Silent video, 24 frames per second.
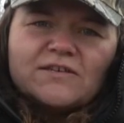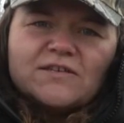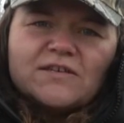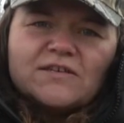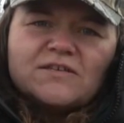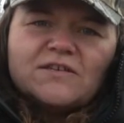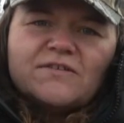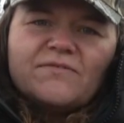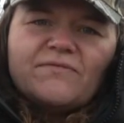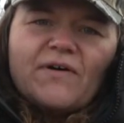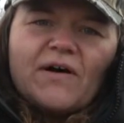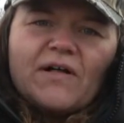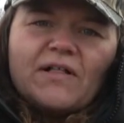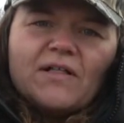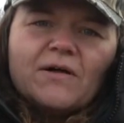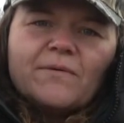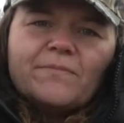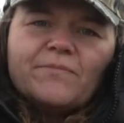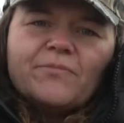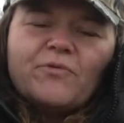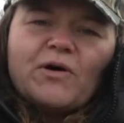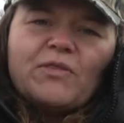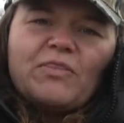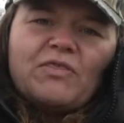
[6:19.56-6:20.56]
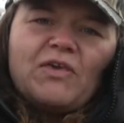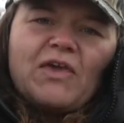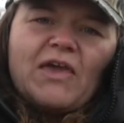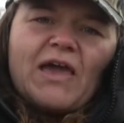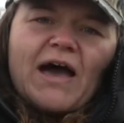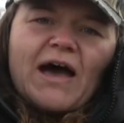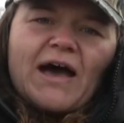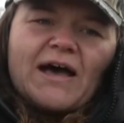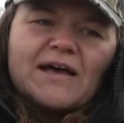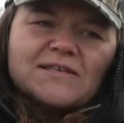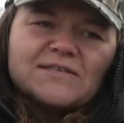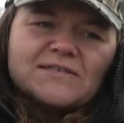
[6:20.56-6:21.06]
to develop what the
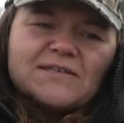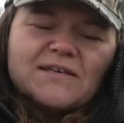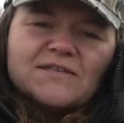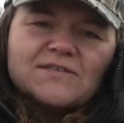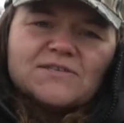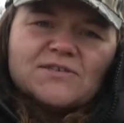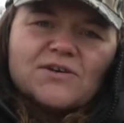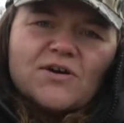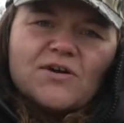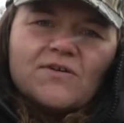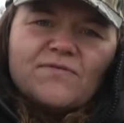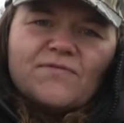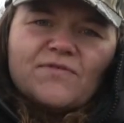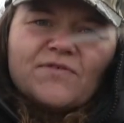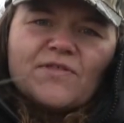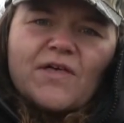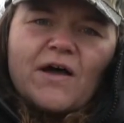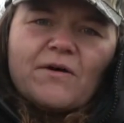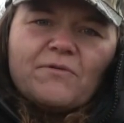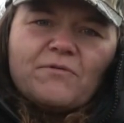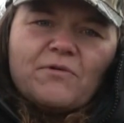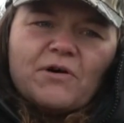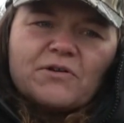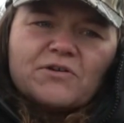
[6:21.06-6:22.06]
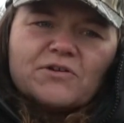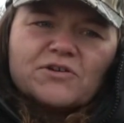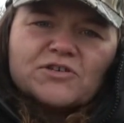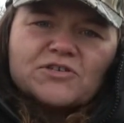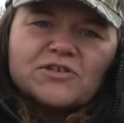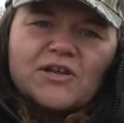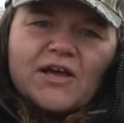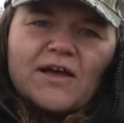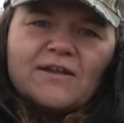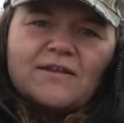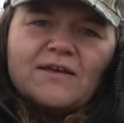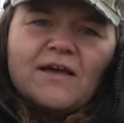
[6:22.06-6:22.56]
assets are for that
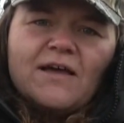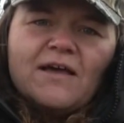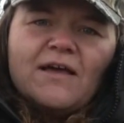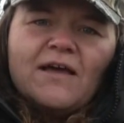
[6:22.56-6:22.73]
watershed